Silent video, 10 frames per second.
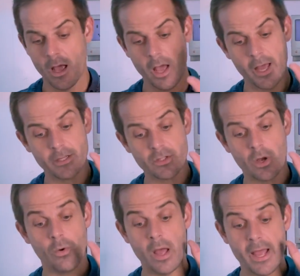
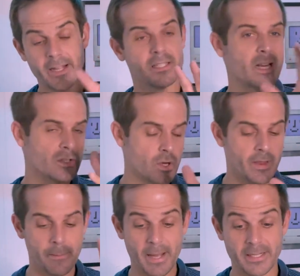Internet's not
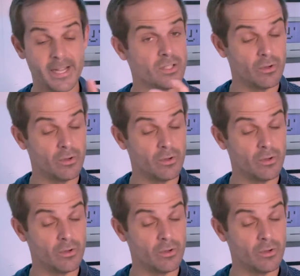that bad here.